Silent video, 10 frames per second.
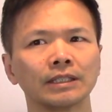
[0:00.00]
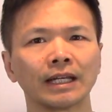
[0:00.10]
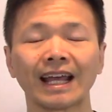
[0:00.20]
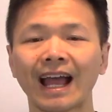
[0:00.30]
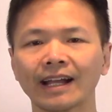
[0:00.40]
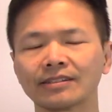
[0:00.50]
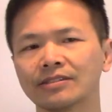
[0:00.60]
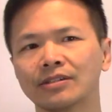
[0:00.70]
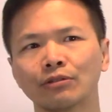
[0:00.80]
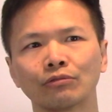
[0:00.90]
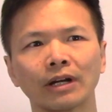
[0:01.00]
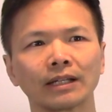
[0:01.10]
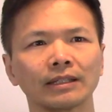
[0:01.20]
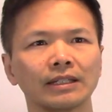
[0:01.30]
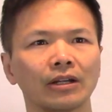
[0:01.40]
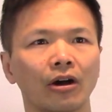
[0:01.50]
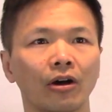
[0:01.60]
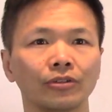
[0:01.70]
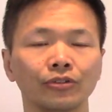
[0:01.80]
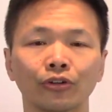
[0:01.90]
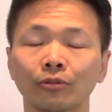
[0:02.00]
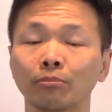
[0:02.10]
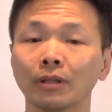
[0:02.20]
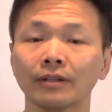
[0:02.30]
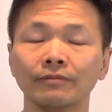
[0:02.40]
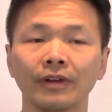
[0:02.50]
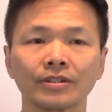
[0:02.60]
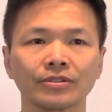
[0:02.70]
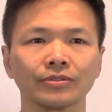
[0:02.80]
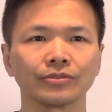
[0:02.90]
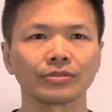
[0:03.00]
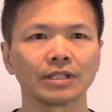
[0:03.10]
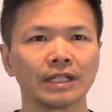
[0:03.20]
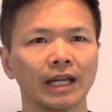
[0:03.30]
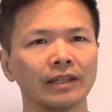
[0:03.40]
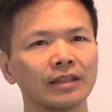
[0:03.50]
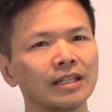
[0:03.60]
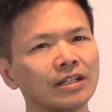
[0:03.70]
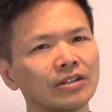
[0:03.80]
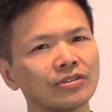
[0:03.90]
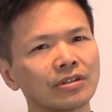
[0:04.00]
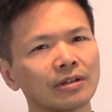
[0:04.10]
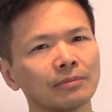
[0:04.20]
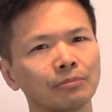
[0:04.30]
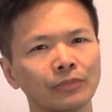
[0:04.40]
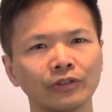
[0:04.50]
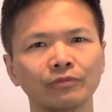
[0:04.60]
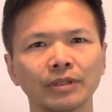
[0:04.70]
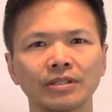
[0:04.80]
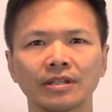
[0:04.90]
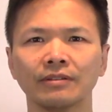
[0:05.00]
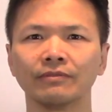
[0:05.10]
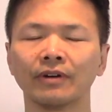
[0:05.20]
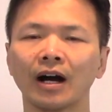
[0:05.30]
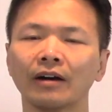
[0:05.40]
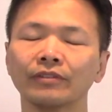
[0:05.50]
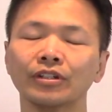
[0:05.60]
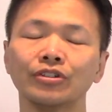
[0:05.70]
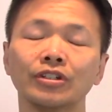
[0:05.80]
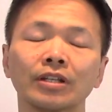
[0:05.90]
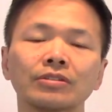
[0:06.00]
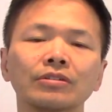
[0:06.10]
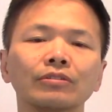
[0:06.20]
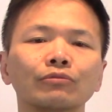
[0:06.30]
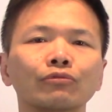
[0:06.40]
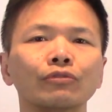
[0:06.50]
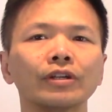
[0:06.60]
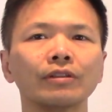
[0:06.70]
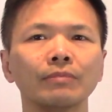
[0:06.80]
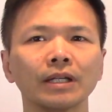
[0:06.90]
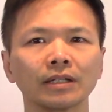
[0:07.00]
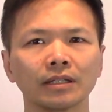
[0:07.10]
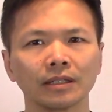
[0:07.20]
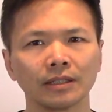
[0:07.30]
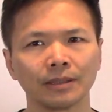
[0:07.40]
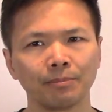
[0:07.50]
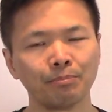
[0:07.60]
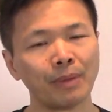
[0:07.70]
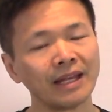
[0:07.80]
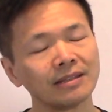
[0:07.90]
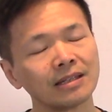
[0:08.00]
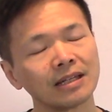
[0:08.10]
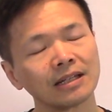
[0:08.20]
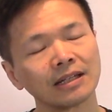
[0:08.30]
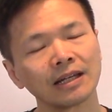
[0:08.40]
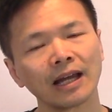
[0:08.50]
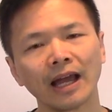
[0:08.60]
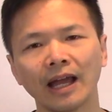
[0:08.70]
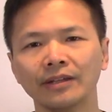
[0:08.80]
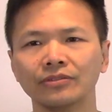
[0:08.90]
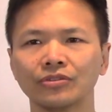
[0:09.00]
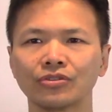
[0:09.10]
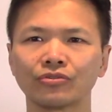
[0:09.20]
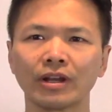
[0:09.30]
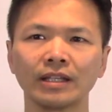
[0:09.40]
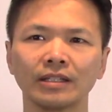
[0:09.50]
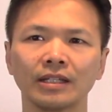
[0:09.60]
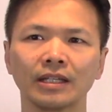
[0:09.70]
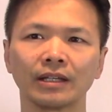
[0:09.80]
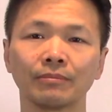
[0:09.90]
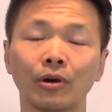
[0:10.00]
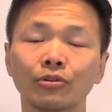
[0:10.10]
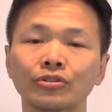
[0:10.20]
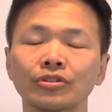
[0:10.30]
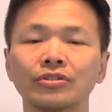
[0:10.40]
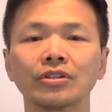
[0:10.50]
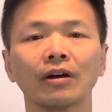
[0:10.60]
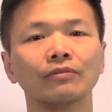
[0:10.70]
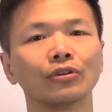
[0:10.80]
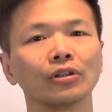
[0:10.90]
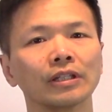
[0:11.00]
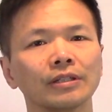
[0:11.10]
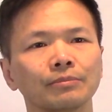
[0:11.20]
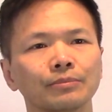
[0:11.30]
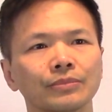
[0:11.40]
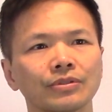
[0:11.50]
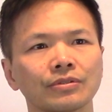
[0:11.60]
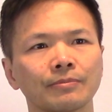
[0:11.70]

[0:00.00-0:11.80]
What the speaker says: act directly on your blood vessels. And these movements involve the gentle, rhythmic bending and straightening motions of your limbs.